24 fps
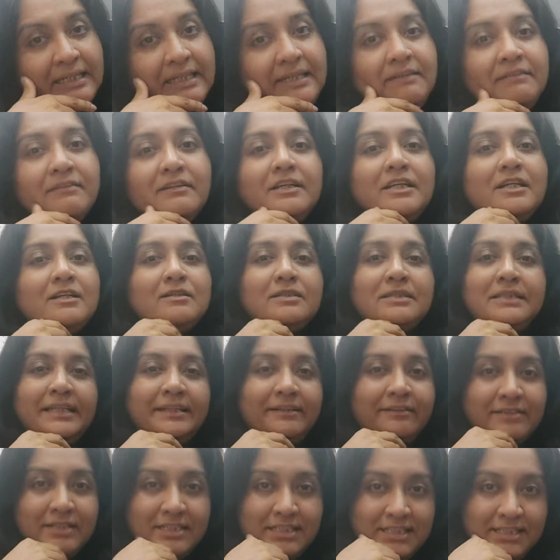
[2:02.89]
introduce
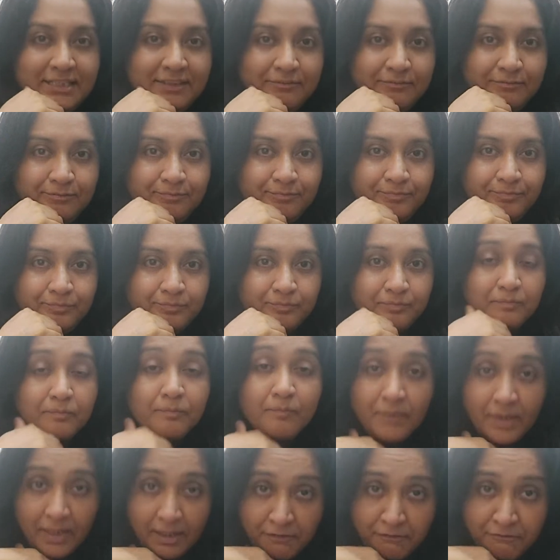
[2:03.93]
literature.
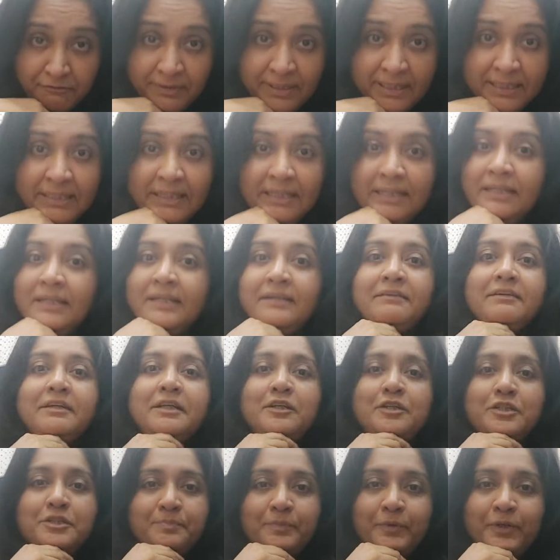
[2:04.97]
We did
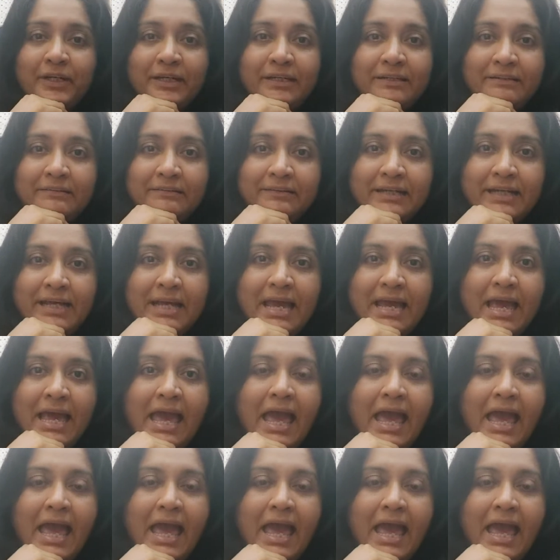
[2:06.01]
introduce poetry,